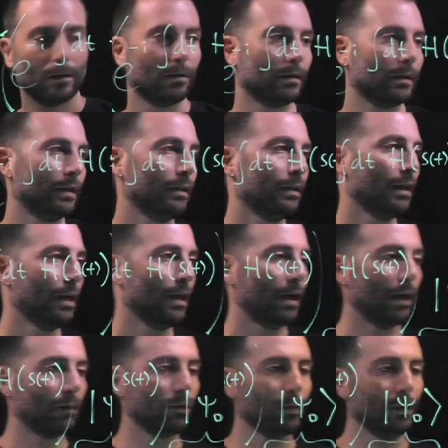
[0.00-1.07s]
Okay,
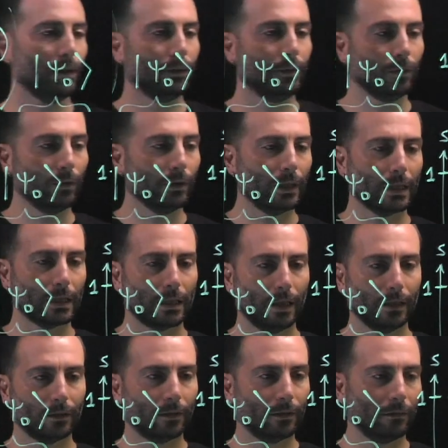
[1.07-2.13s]
and what we will do is
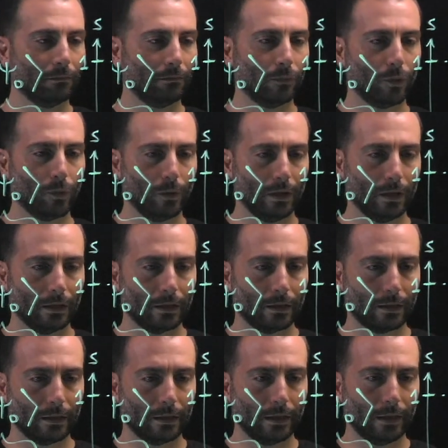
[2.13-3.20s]
that we will
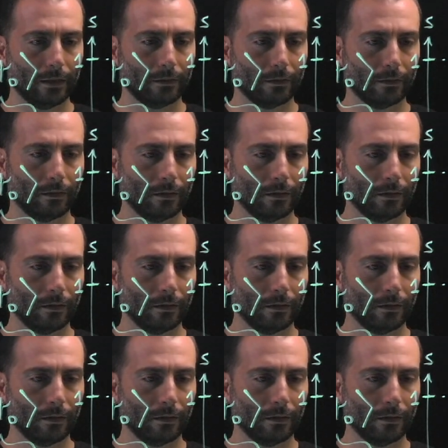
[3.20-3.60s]
create